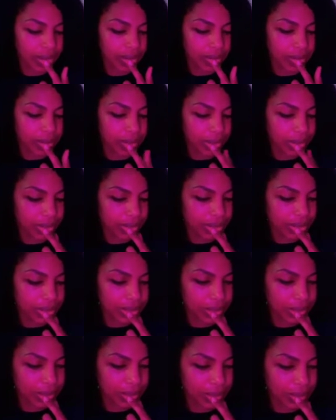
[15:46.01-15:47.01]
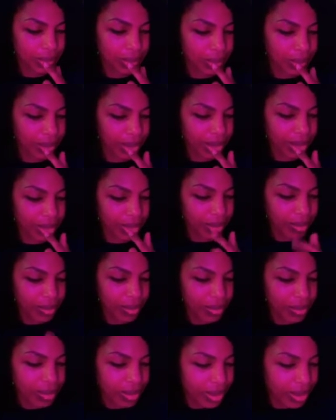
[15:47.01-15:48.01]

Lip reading: approach you. Why you?